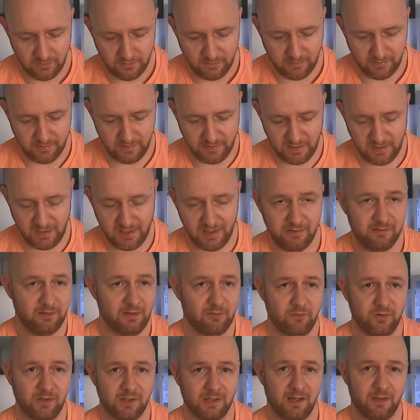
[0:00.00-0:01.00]
And
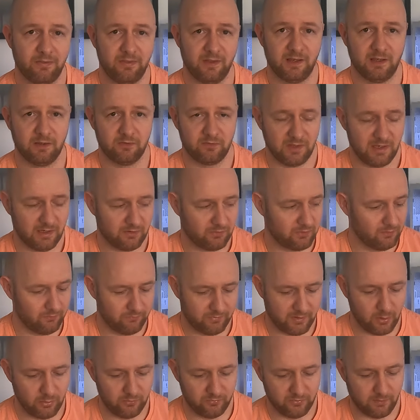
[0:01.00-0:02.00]
really, I think it's excellent
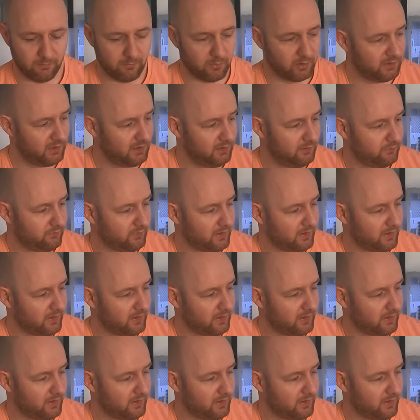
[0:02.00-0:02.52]
value for money.